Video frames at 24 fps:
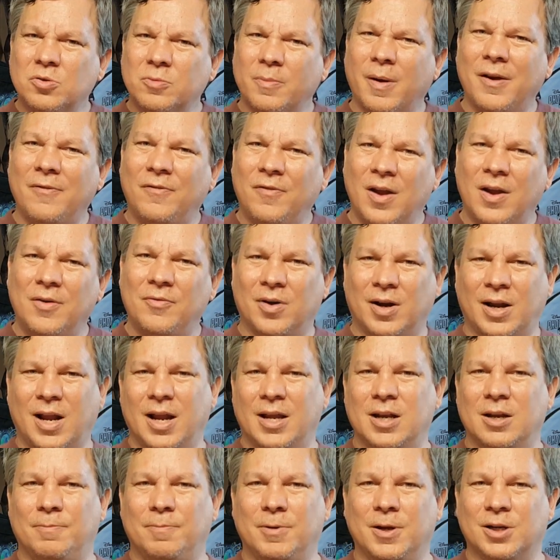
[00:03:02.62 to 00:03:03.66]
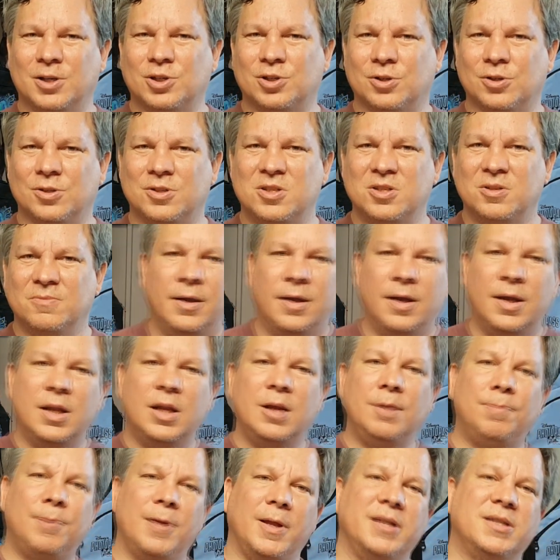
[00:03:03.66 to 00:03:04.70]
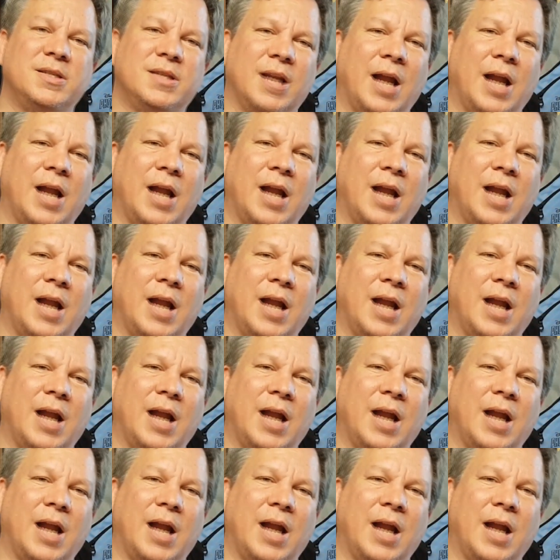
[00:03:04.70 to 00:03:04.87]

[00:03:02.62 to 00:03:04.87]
are my favorite kind of pictures. Any place